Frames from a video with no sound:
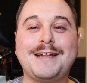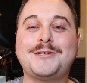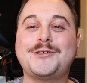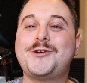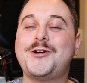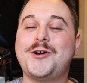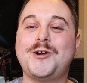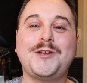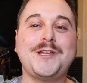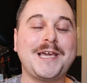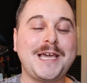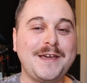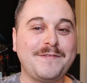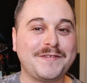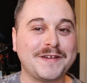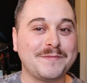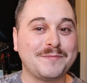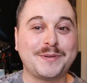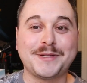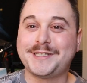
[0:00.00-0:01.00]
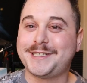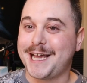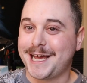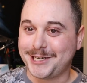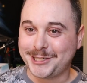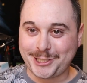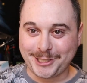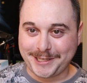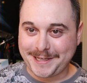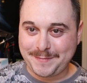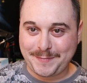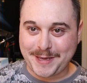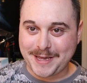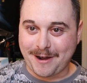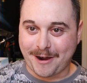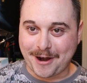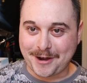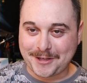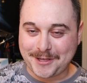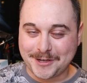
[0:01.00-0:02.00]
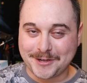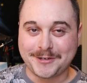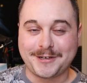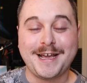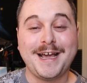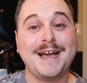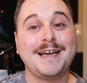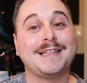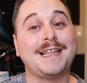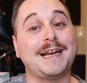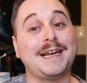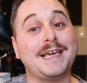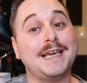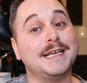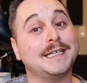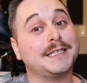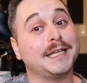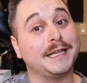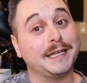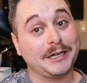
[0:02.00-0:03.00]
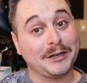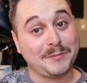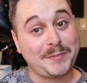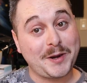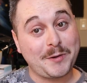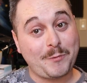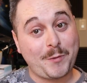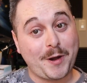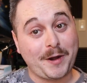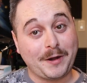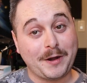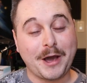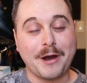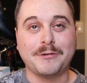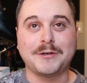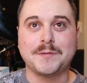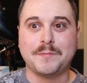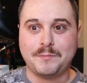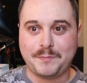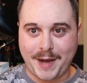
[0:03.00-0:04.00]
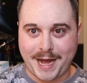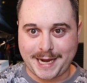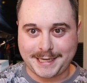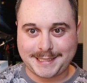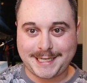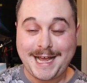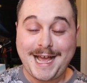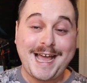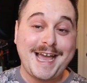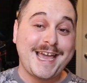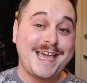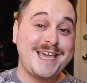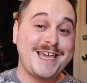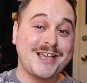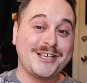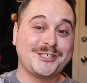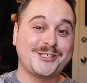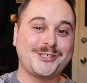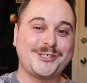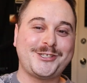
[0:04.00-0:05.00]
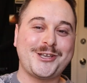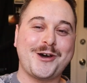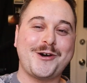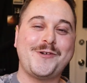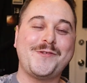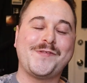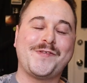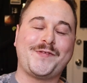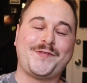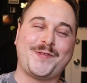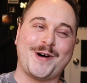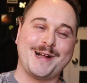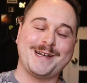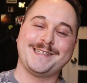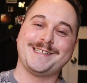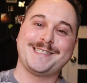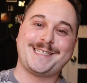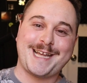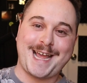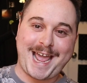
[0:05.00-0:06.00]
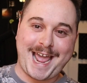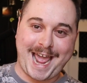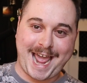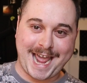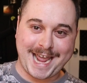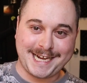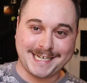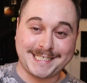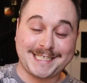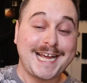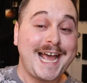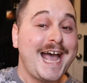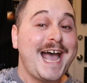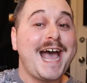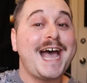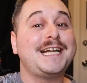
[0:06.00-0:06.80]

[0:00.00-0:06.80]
It could even potentially be argued that he is a little bit one-note, but he is so fun to hate,